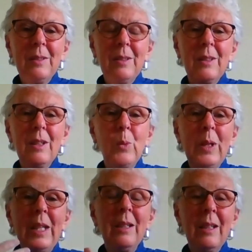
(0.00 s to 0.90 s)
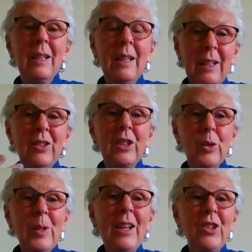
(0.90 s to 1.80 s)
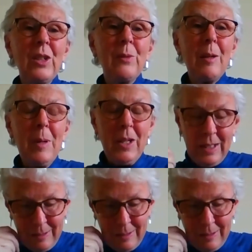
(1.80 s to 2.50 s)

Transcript: and it's a creation of our mind.